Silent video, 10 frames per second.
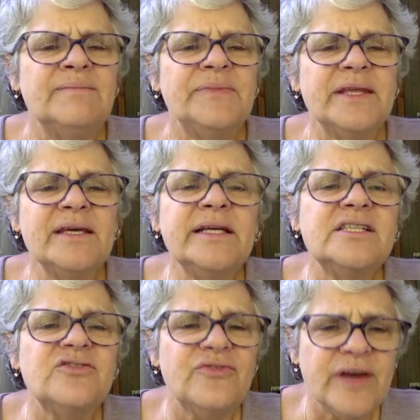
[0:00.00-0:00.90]
I think it
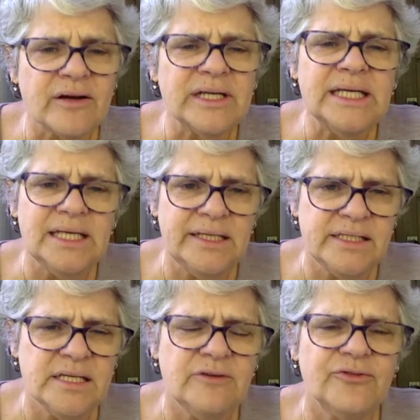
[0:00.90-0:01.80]
is very
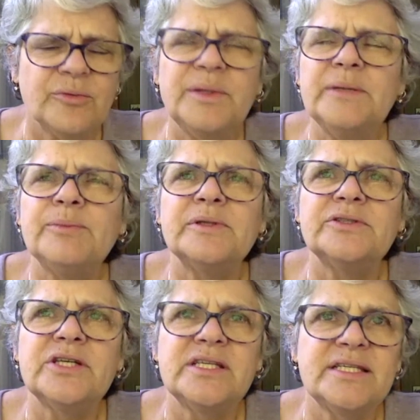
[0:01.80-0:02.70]
easy for people
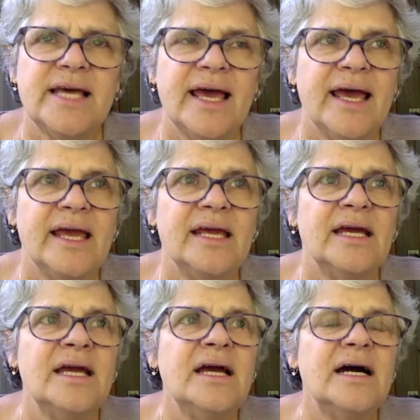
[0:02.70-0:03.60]
to say,